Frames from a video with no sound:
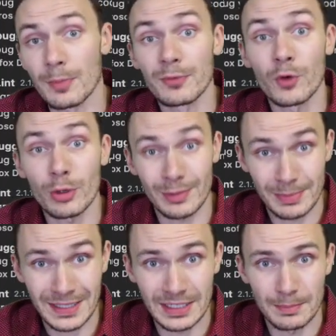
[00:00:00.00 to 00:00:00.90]
Now, before we
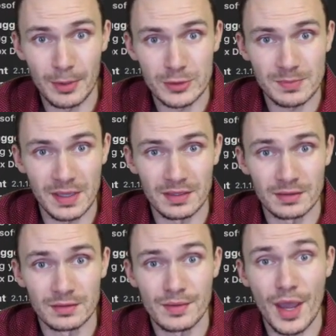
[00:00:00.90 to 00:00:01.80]
begin in
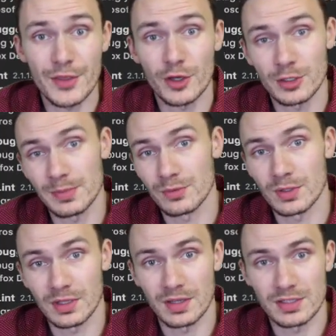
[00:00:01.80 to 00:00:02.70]
Postman, I thought it'd be
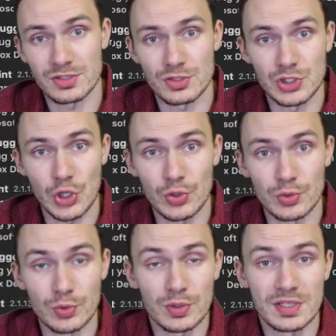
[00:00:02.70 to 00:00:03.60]
really nice to show
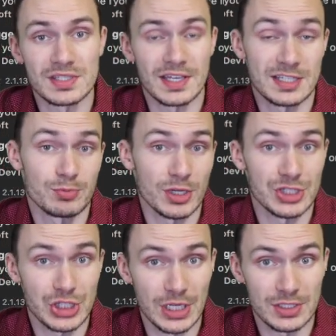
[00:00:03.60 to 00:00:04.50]
you this
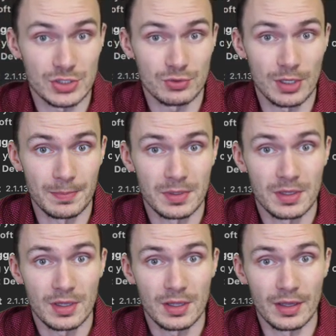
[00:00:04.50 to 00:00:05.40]
Express.js script
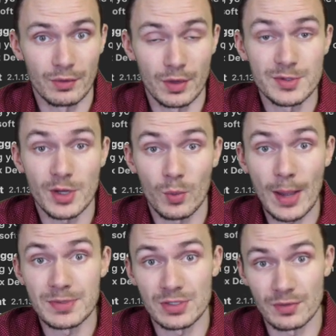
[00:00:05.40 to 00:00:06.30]
that runs our
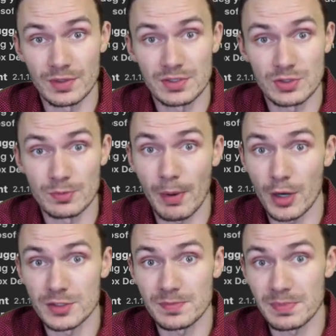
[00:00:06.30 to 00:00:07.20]
web service to
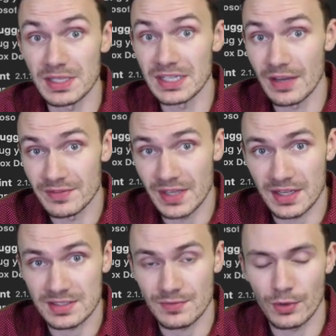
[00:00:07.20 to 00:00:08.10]
parse PDF
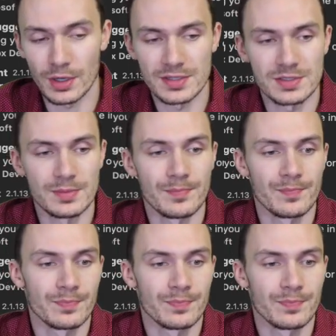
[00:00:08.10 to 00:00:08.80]
text for us.